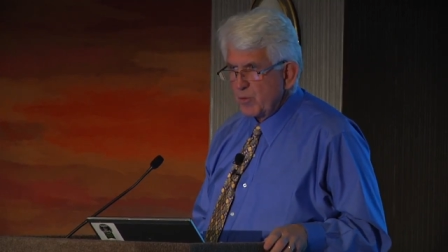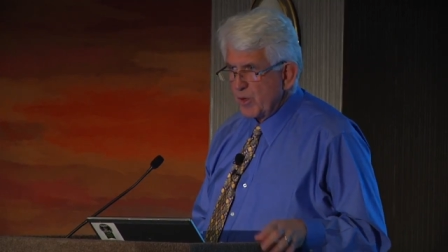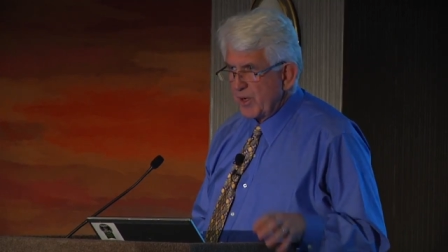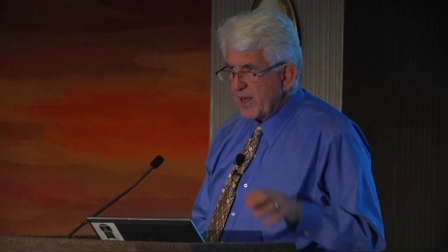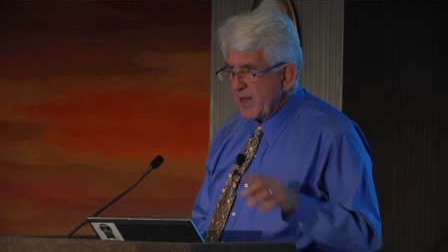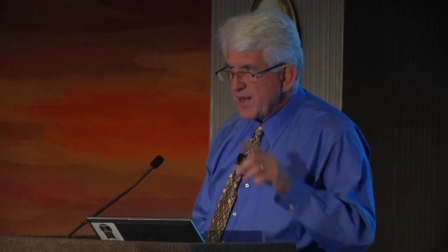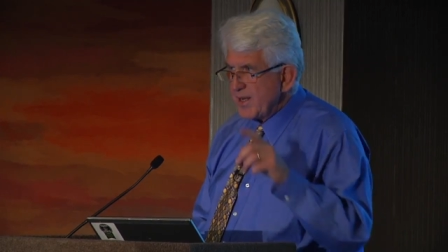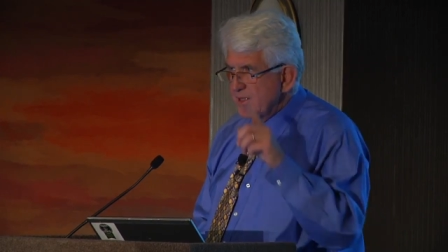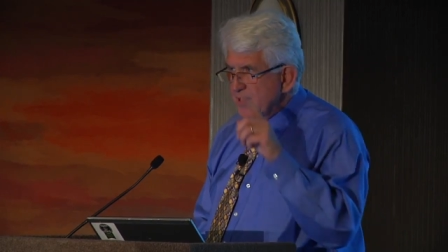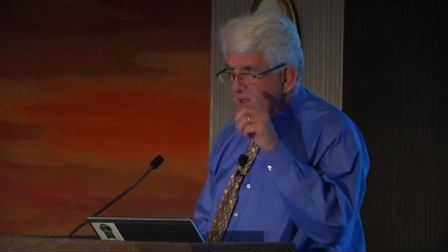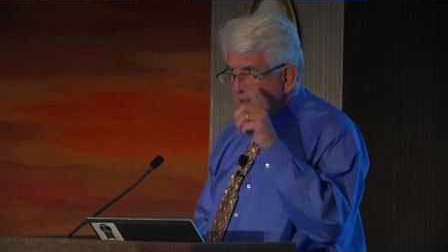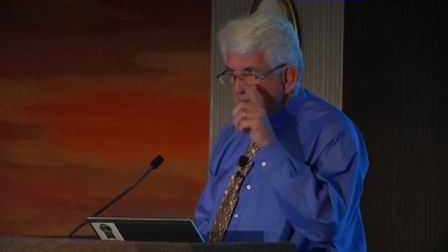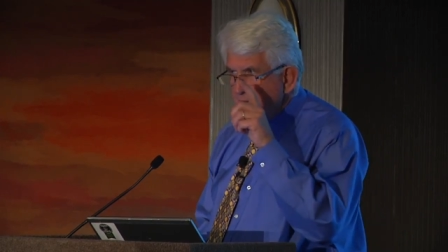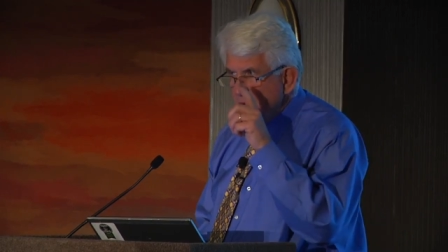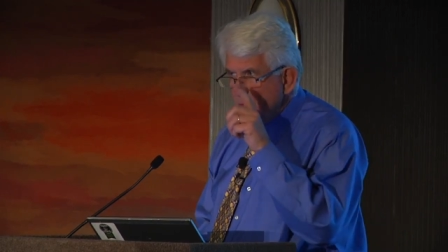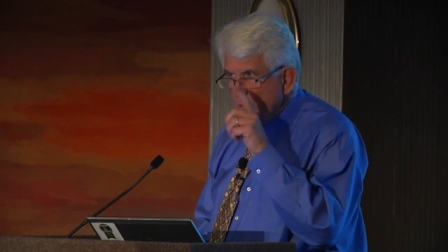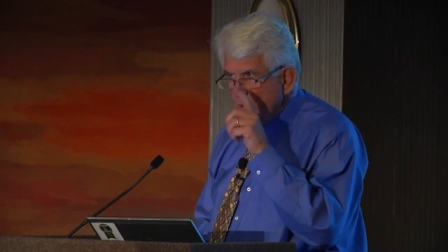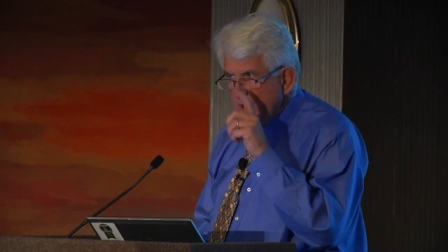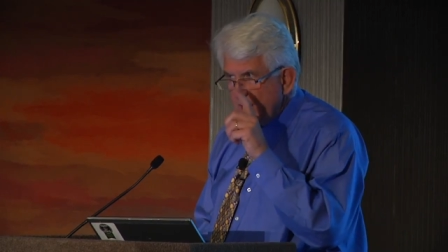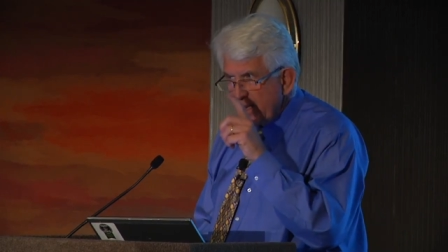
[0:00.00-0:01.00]
We're getting to
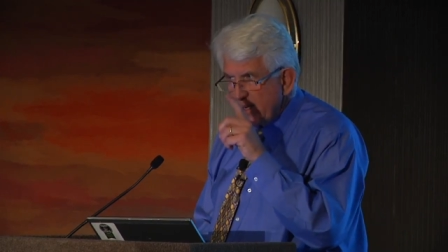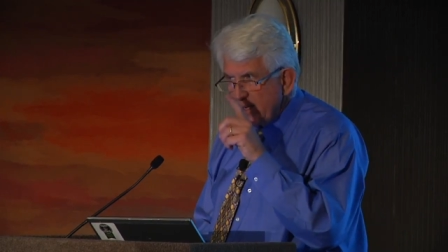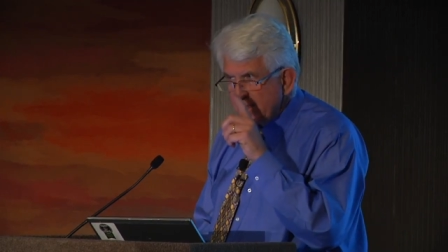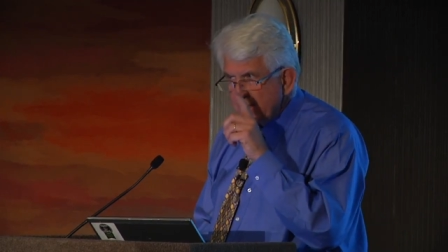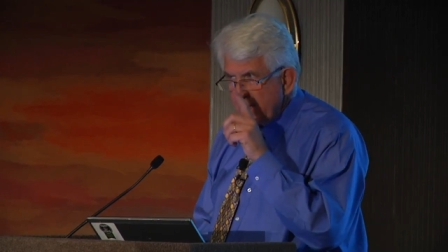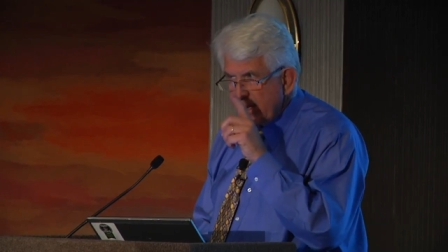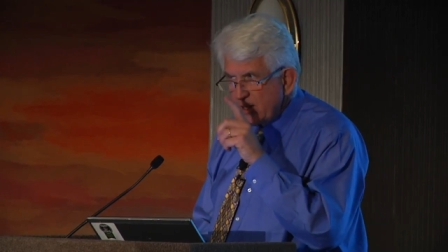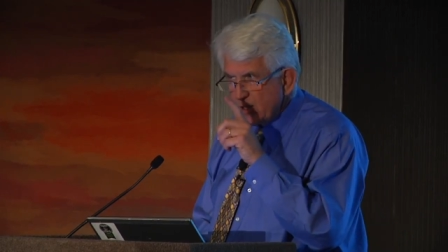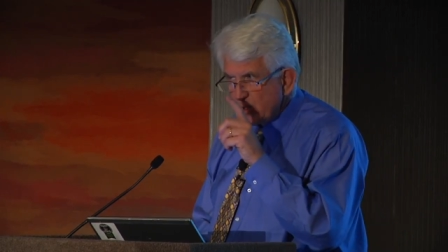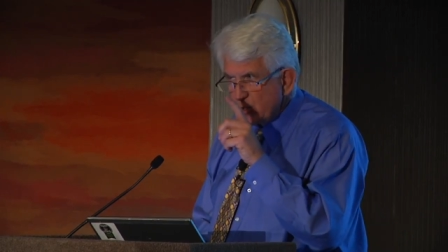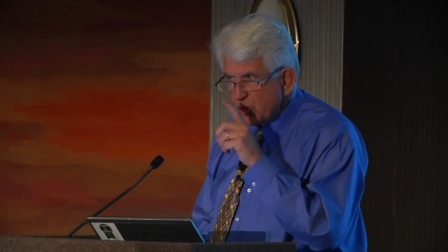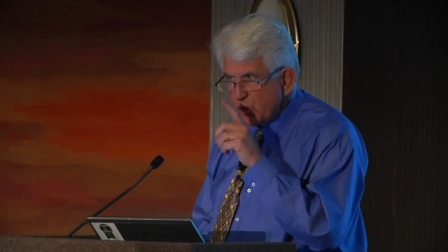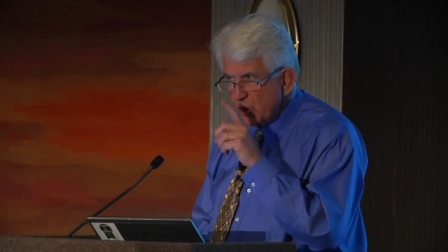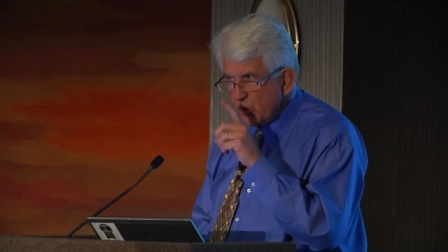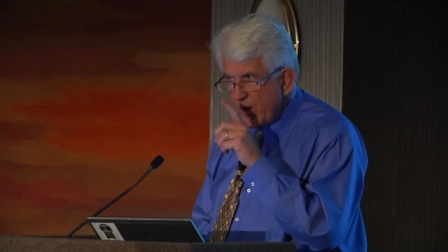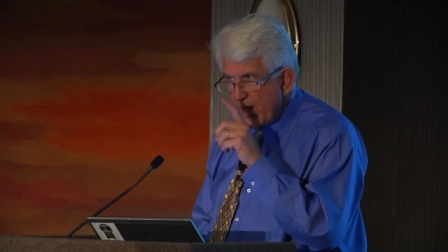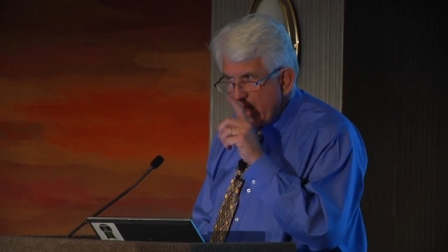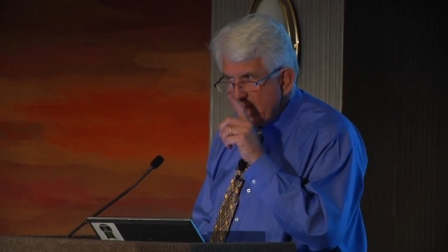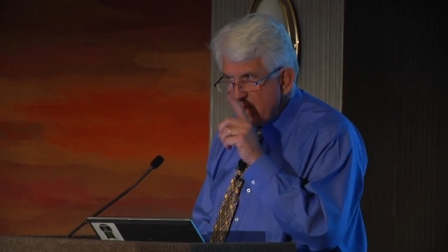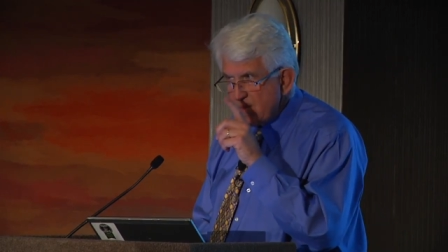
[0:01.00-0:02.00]
the we're getting to
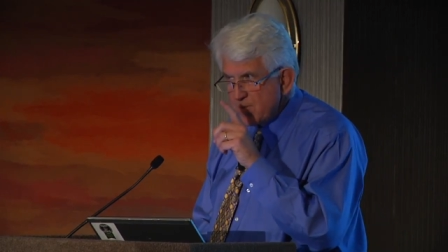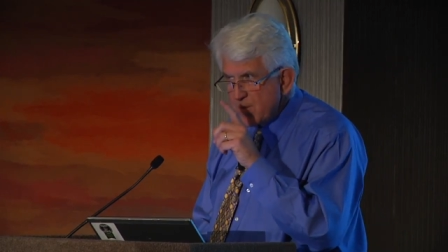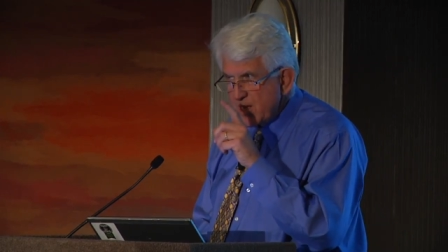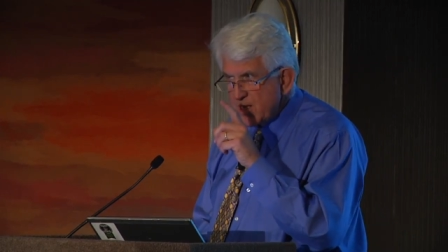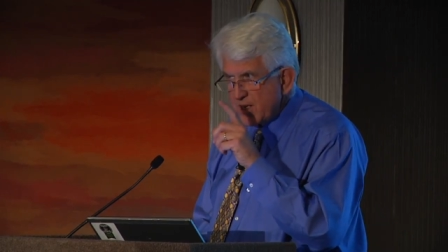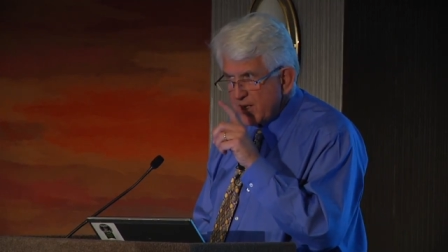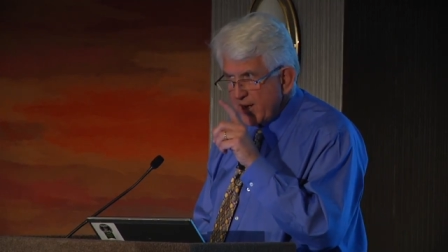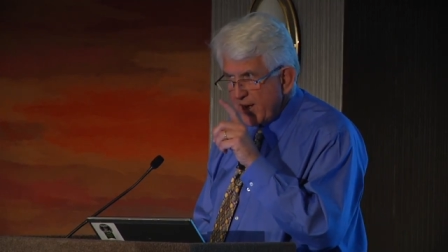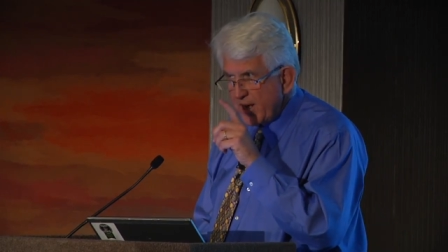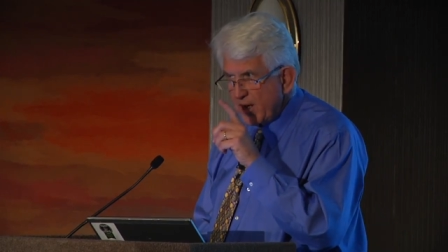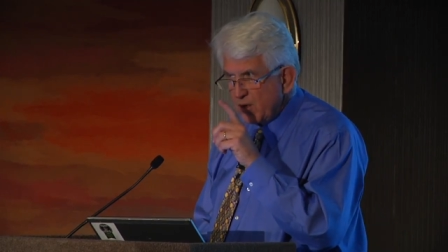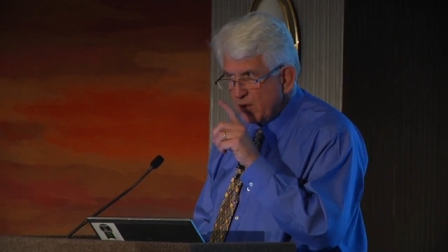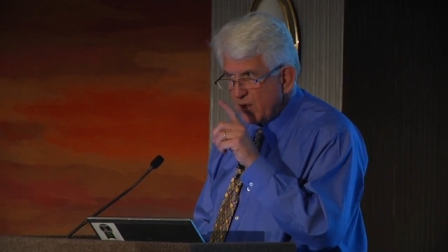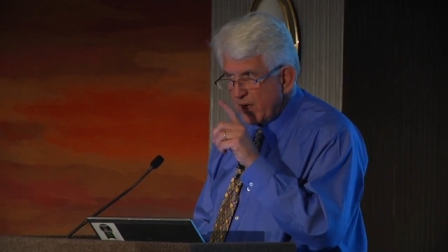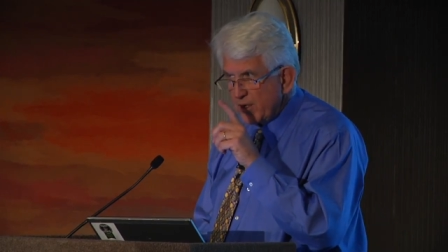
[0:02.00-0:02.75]
802 any minute now.